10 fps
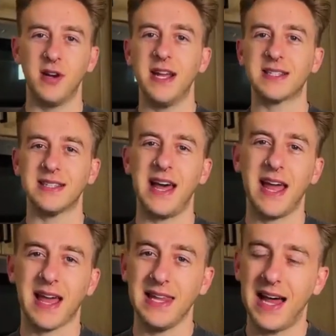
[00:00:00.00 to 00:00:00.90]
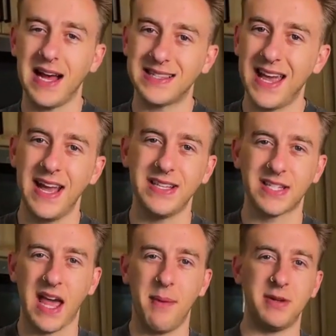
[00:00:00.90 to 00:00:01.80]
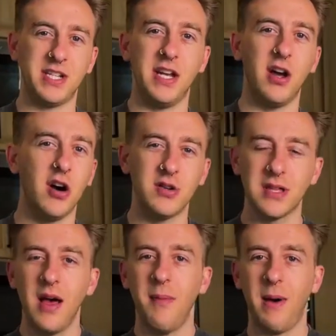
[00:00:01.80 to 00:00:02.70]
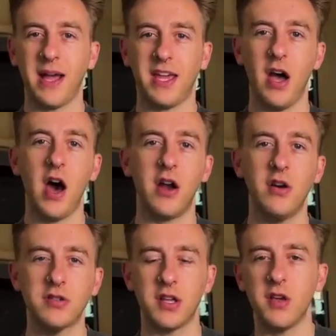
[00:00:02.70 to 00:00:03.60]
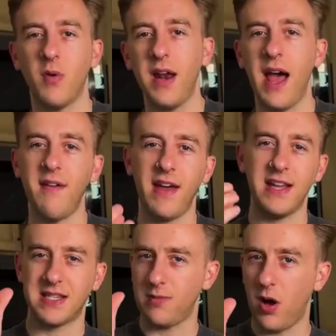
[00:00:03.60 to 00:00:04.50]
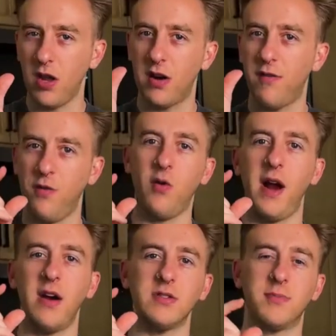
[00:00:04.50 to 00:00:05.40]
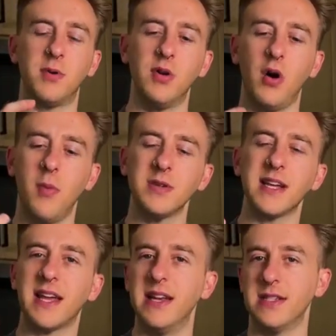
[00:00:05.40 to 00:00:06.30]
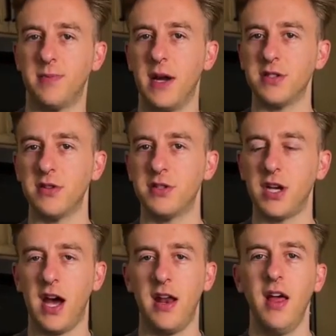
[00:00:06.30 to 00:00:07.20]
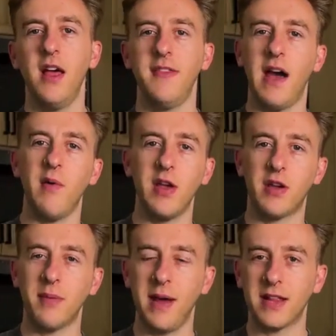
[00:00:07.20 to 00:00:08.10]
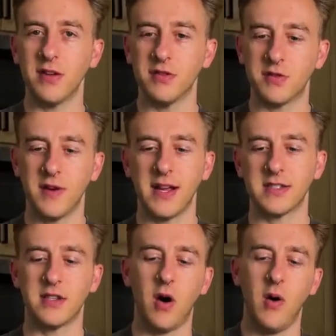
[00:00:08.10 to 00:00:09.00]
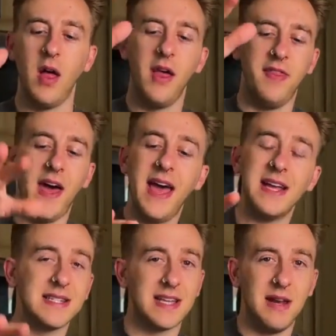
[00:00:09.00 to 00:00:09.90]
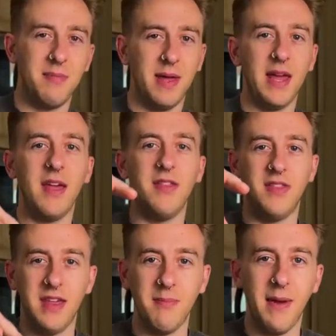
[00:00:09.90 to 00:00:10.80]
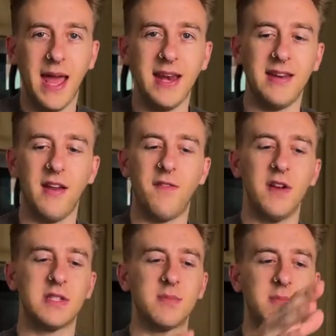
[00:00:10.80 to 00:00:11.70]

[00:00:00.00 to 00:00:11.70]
drinks like lattes, cappuccinos, macchiatos, you wanna have a smaller 4 ounce brew almost like an espresso shot. That way you can make those drinks. So that is gonna be the main difference